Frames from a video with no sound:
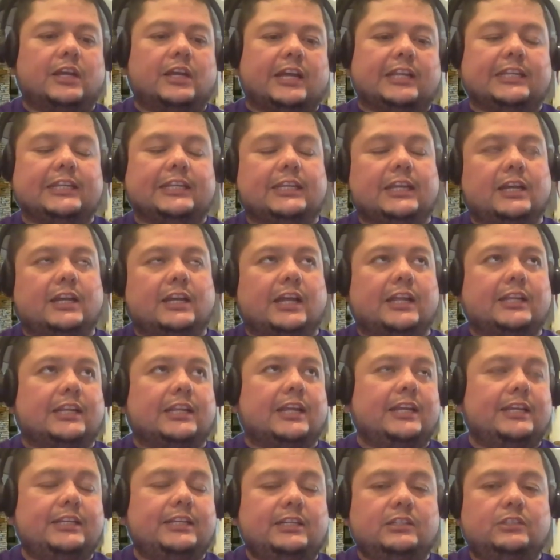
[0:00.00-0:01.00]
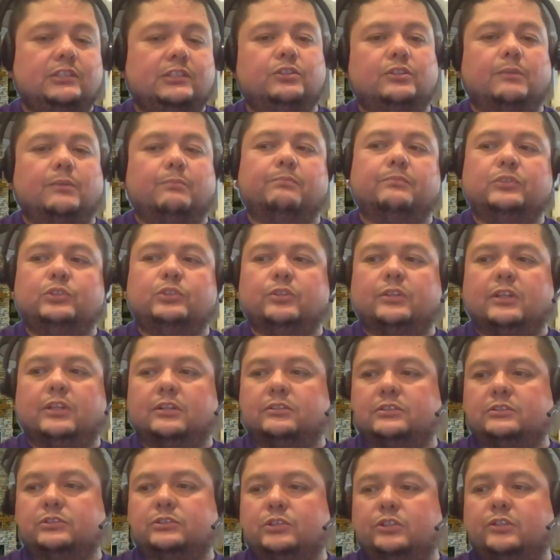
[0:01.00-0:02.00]
align to
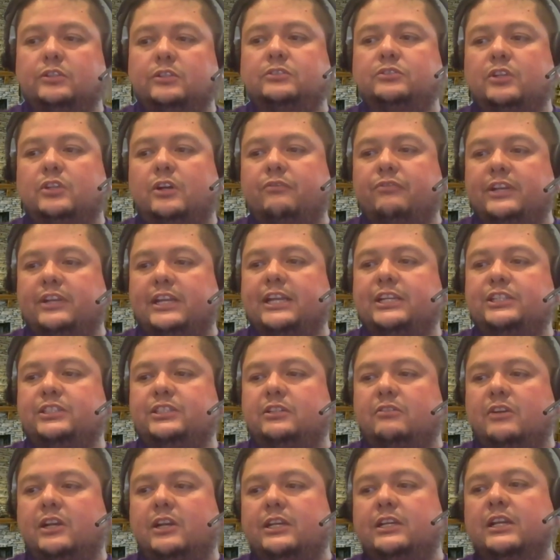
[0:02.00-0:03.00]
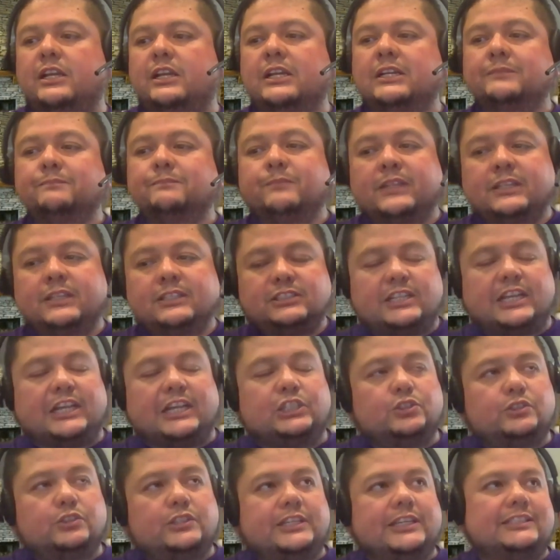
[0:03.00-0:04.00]
the certification, right?
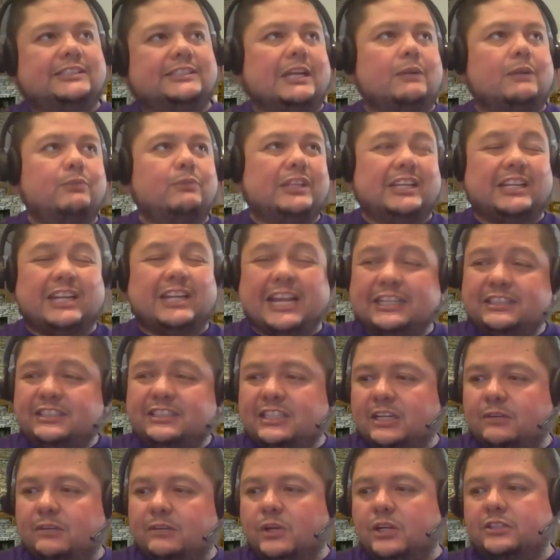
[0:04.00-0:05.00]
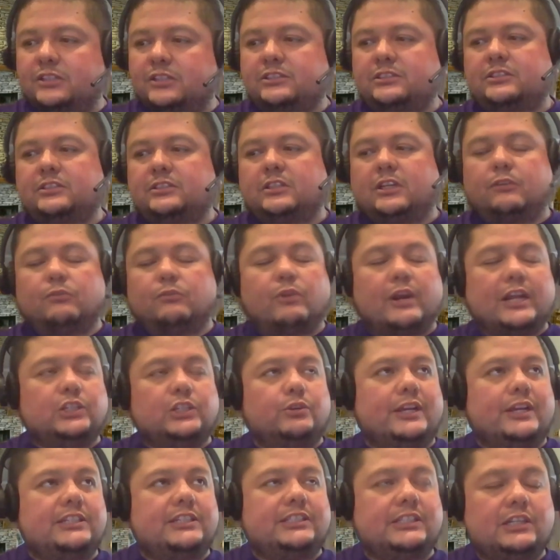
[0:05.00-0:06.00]
Schedule the exam within 18 months of
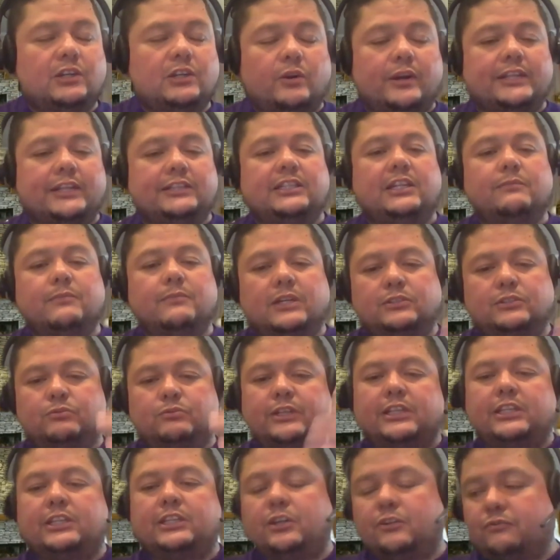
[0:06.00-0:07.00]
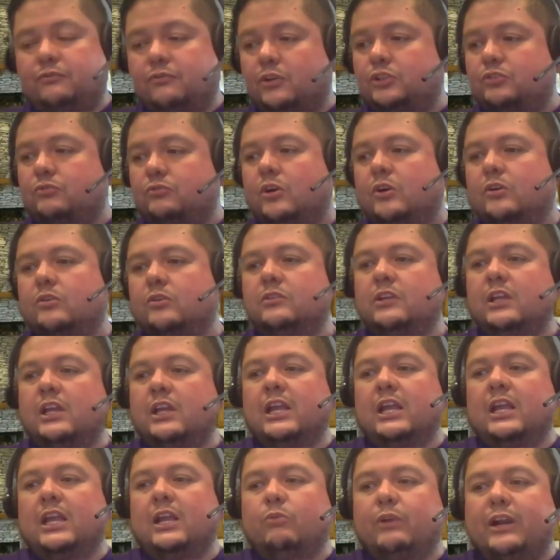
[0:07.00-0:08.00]
graduation or 18 months within your first role,
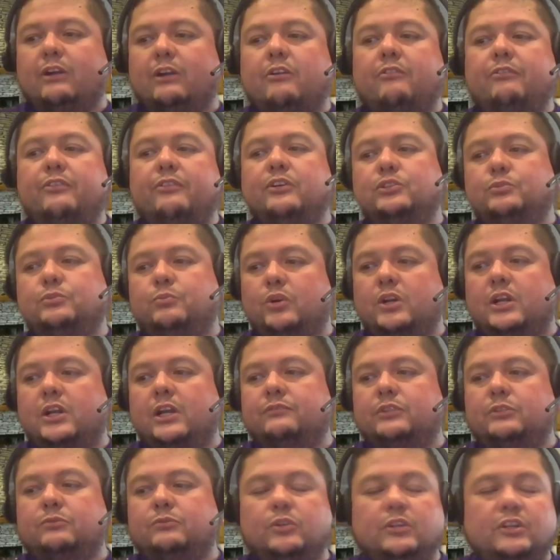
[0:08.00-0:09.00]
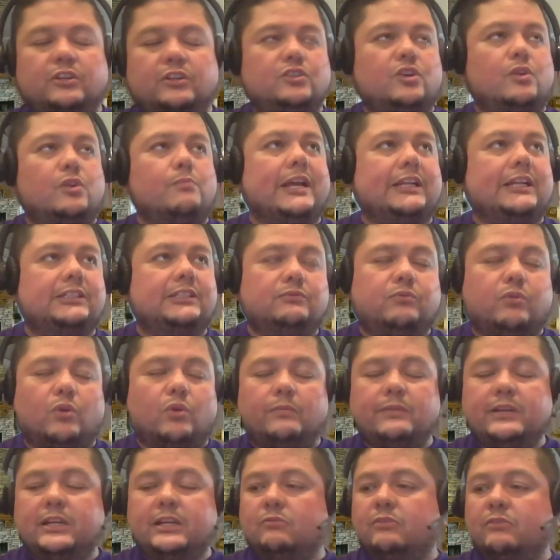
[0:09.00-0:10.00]
whatever feels more comfortable. There's no magic
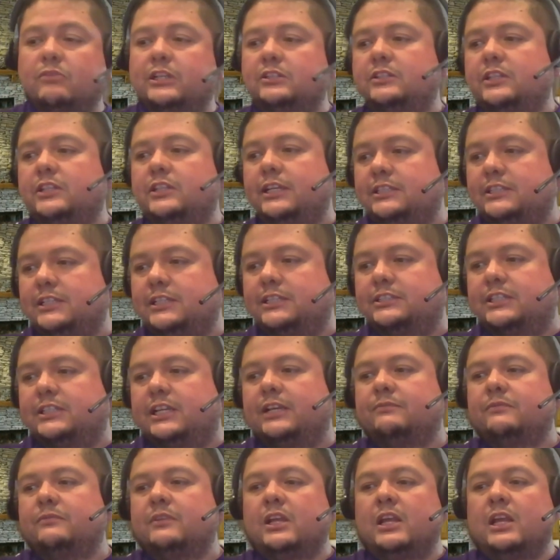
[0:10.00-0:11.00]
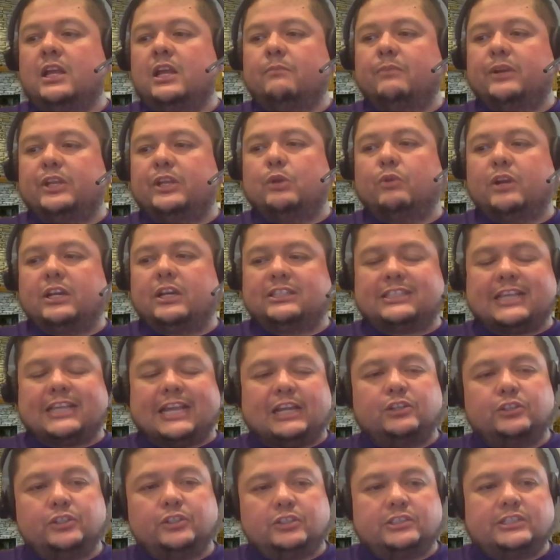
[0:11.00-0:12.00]
formula on when to take the exam, but you want to
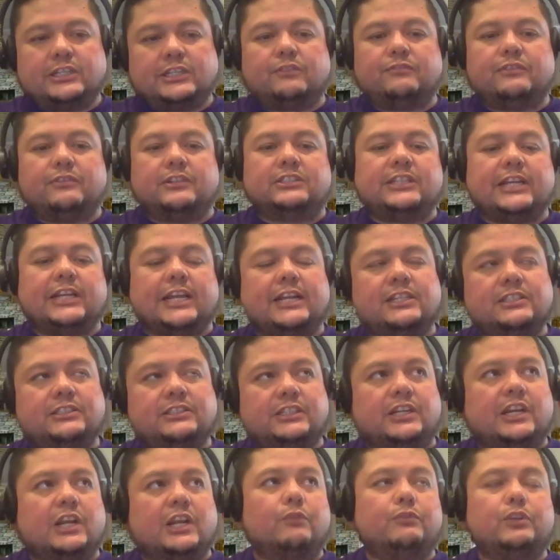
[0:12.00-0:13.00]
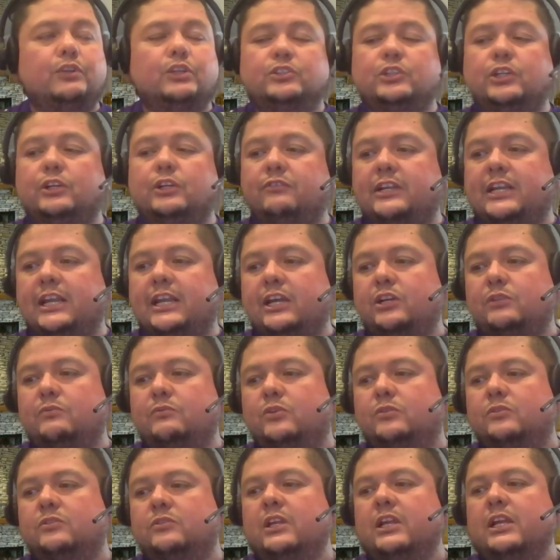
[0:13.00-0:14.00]
tackle yourself and challenge and help yourself
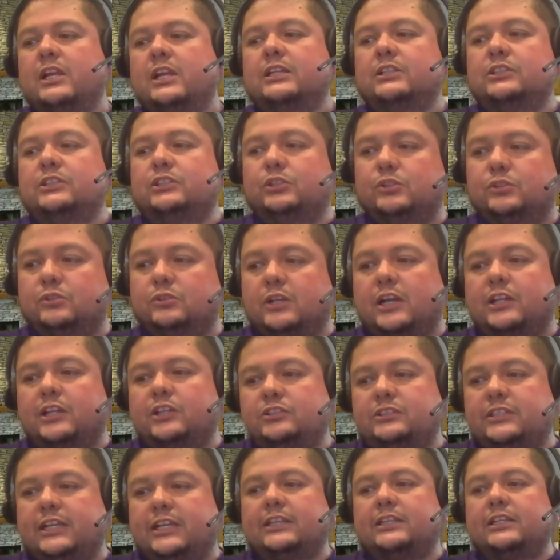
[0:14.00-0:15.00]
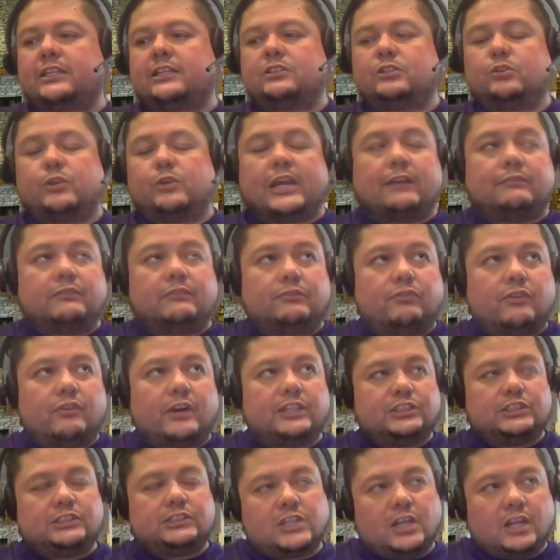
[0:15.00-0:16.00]
accountable to understanding, to have the
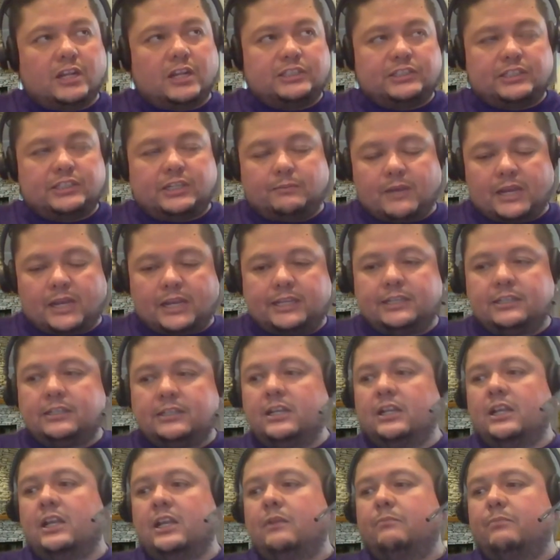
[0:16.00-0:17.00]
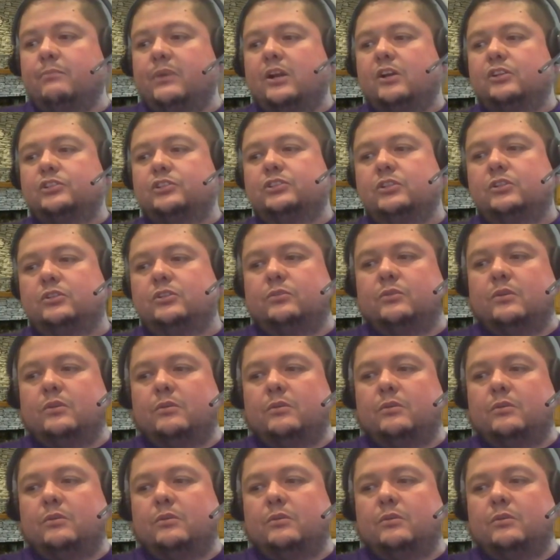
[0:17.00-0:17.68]
freshest knowledge in mind, but also